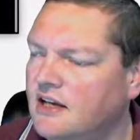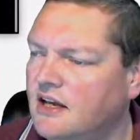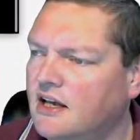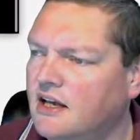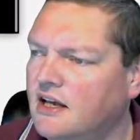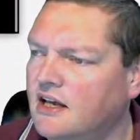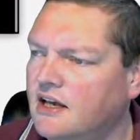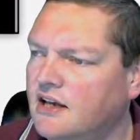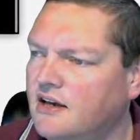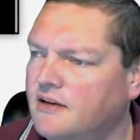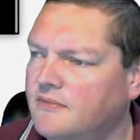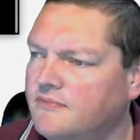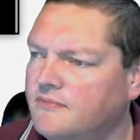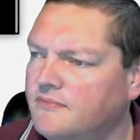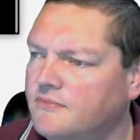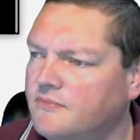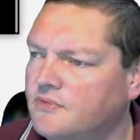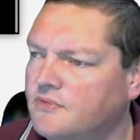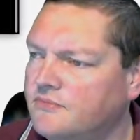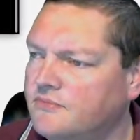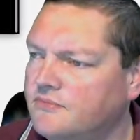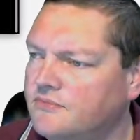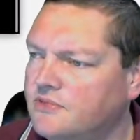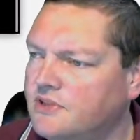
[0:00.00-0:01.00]

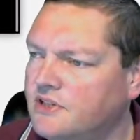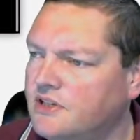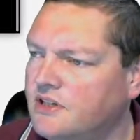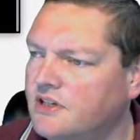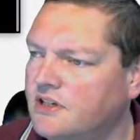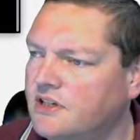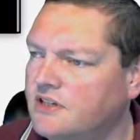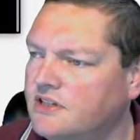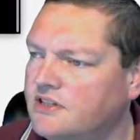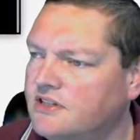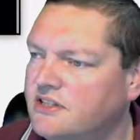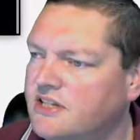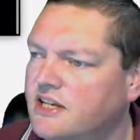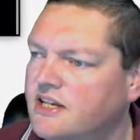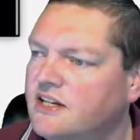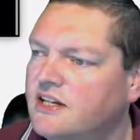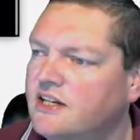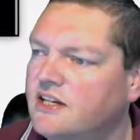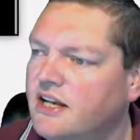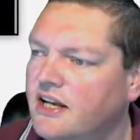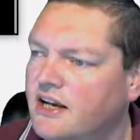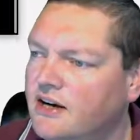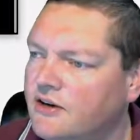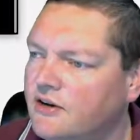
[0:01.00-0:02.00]
a
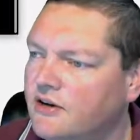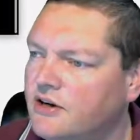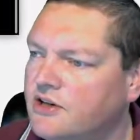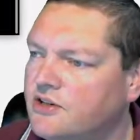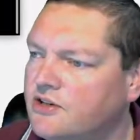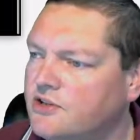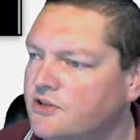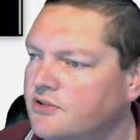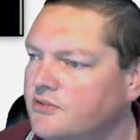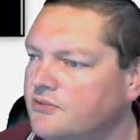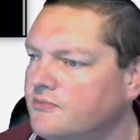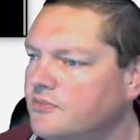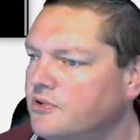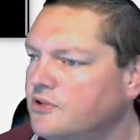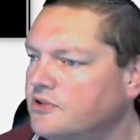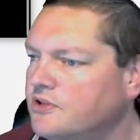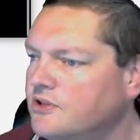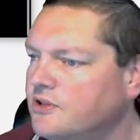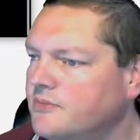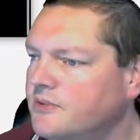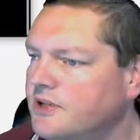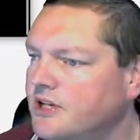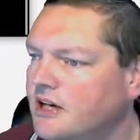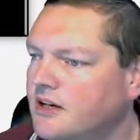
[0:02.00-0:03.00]
standard error should
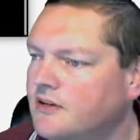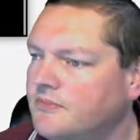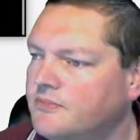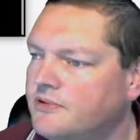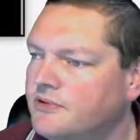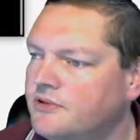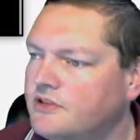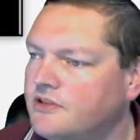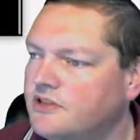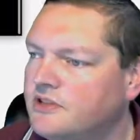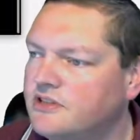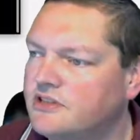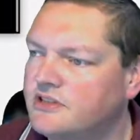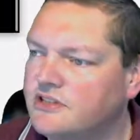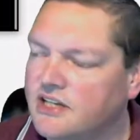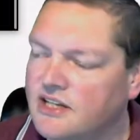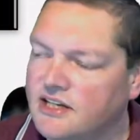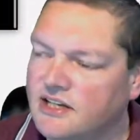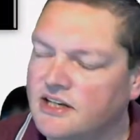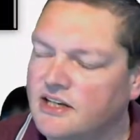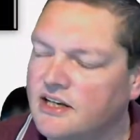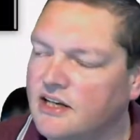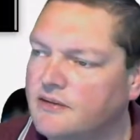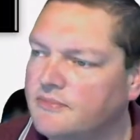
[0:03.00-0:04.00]
also be output to the
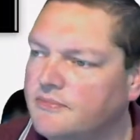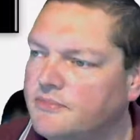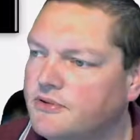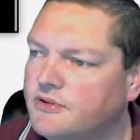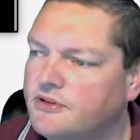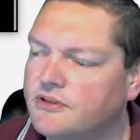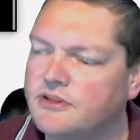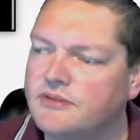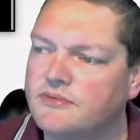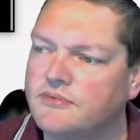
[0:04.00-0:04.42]
standard output,